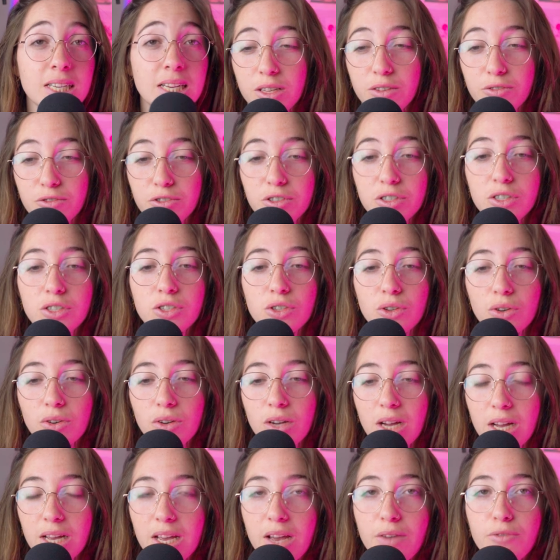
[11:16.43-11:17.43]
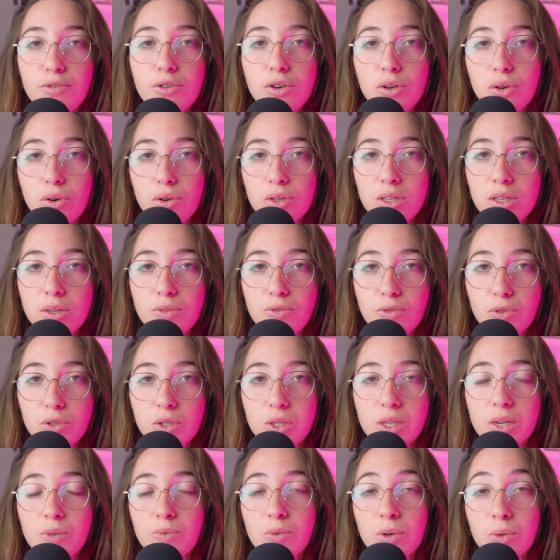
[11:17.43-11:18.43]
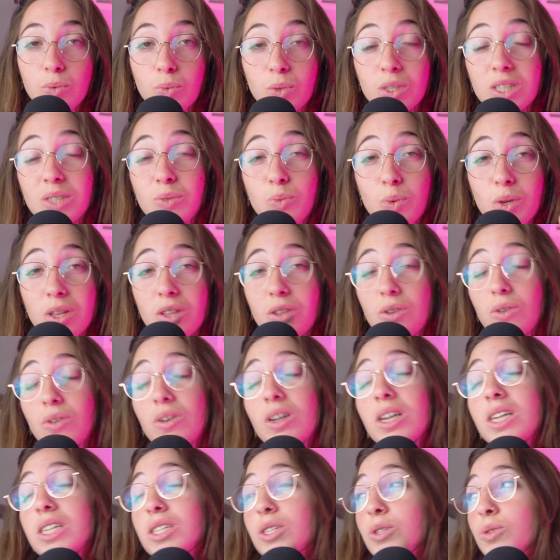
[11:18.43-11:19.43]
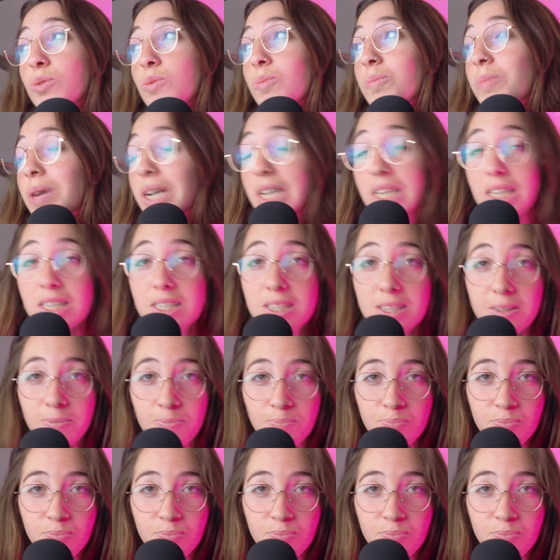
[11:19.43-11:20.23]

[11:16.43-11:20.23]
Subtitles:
The first song I ever recorded for someone was with only 2 mics,